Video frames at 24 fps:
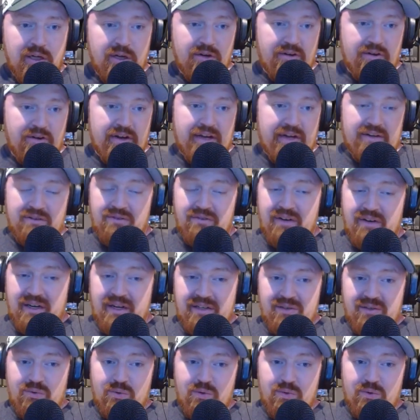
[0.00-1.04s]

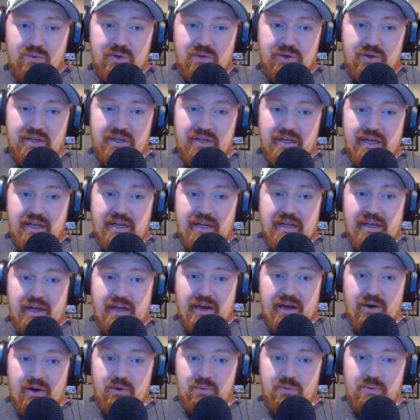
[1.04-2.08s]
Wayatu will really
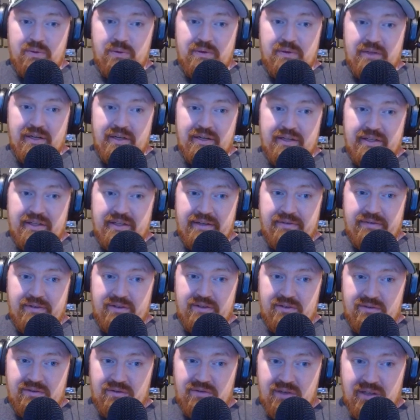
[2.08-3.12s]
help that defense
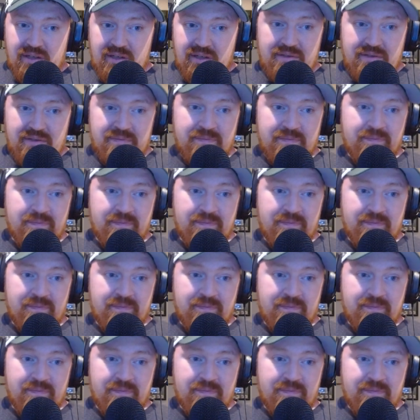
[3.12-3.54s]
along.